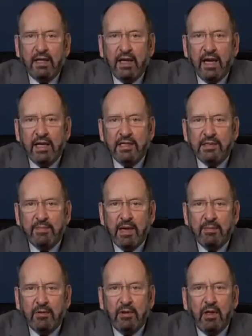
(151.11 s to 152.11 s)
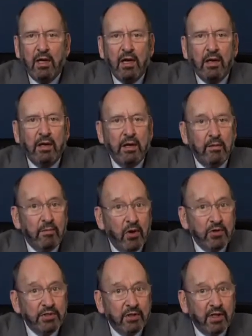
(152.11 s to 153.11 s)
engages people on an
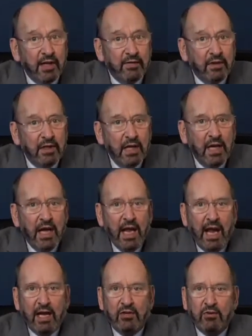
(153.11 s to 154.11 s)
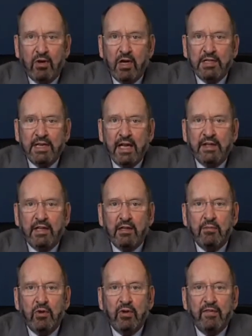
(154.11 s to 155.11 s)
emotional level and draws out their
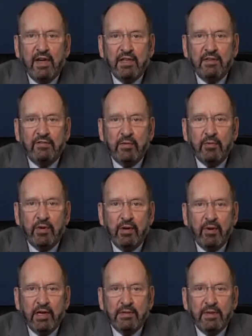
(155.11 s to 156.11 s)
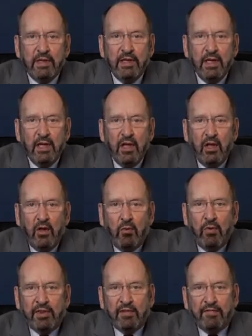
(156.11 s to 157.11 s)
motivation for prearrangement.
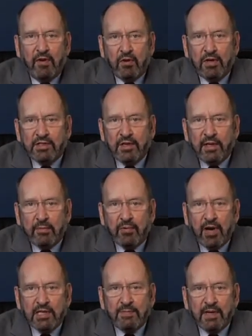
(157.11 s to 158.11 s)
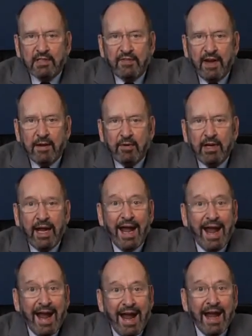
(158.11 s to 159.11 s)
With the focus on the prospect's family
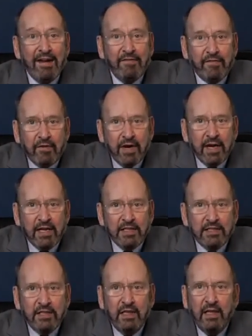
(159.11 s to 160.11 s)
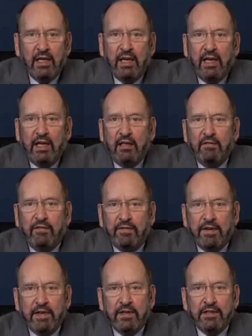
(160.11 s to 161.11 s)
and friends, hidden
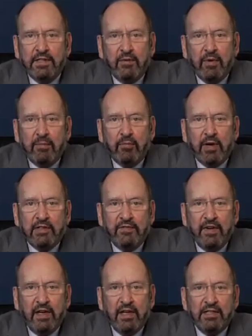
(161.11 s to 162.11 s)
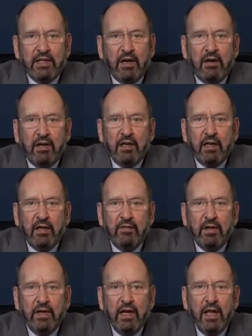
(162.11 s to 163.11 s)
fears and repressed feelings are
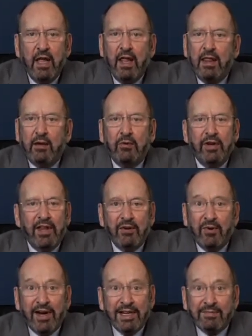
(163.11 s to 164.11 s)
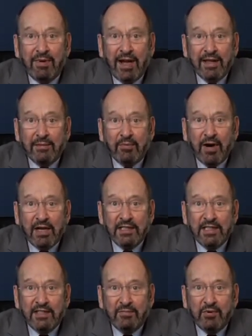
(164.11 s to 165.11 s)
uncovered that would otherwise block the
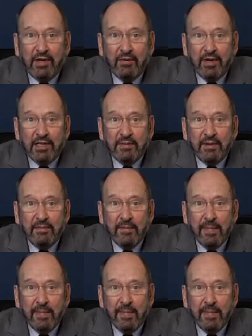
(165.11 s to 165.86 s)
process of prearrangement.